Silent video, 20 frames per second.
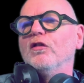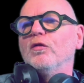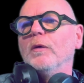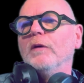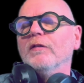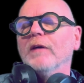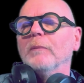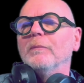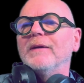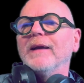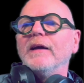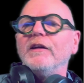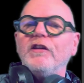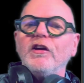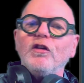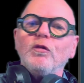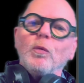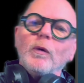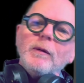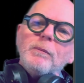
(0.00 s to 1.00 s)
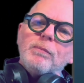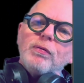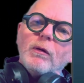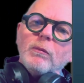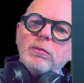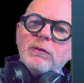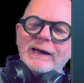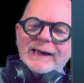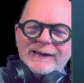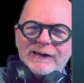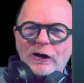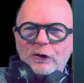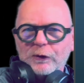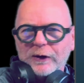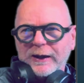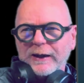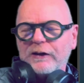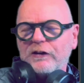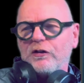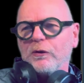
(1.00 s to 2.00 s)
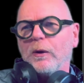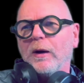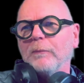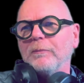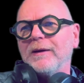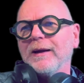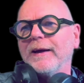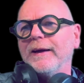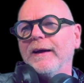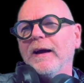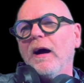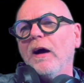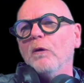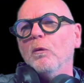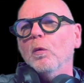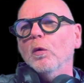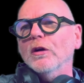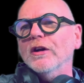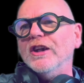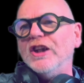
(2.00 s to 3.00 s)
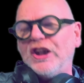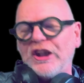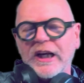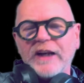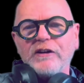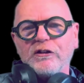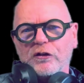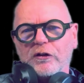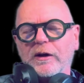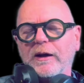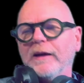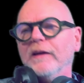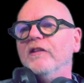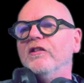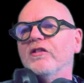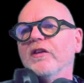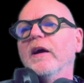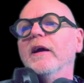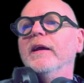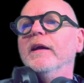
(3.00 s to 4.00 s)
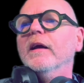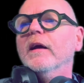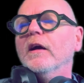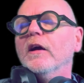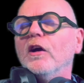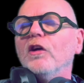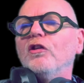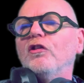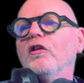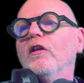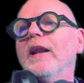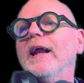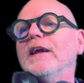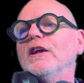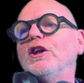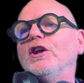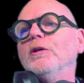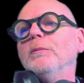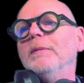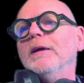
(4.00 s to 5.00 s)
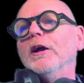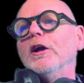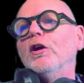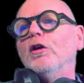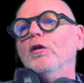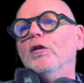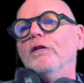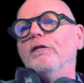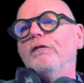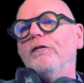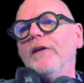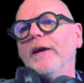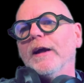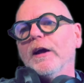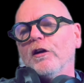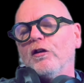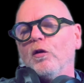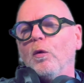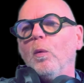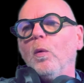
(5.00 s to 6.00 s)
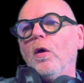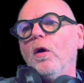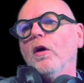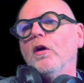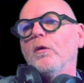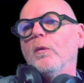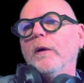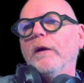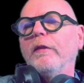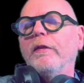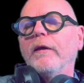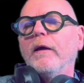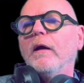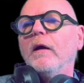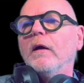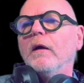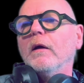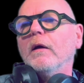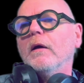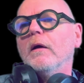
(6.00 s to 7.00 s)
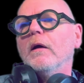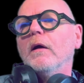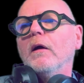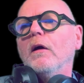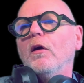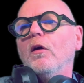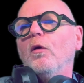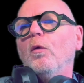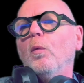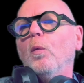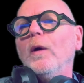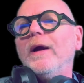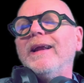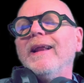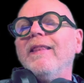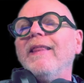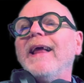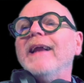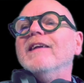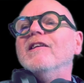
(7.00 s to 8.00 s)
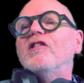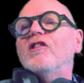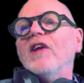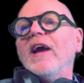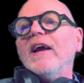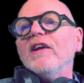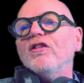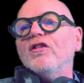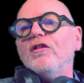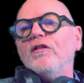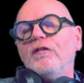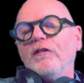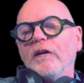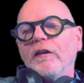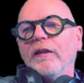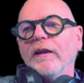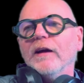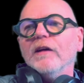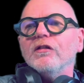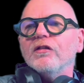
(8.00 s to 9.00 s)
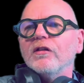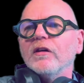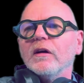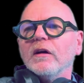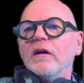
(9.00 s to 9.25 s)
we've updated, we probably don't need to update, I would generally say. So that should be a good figure to work with. We can then test for this.